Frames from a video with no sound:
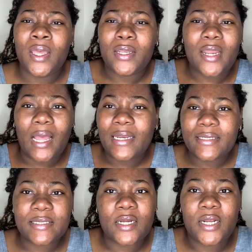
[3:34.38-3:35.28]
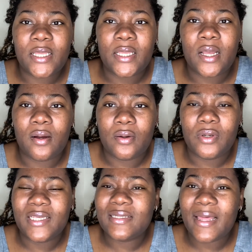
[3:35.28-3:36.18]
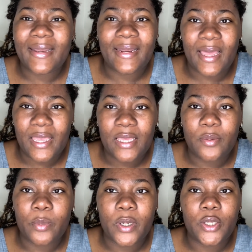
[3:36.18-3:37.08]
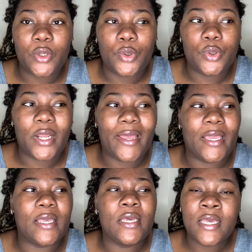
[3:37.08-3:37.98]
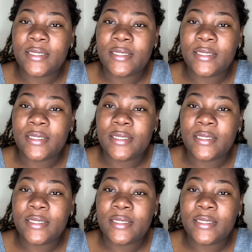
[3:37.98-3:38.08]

Not necessarily how, it's not lying, but, you know, like,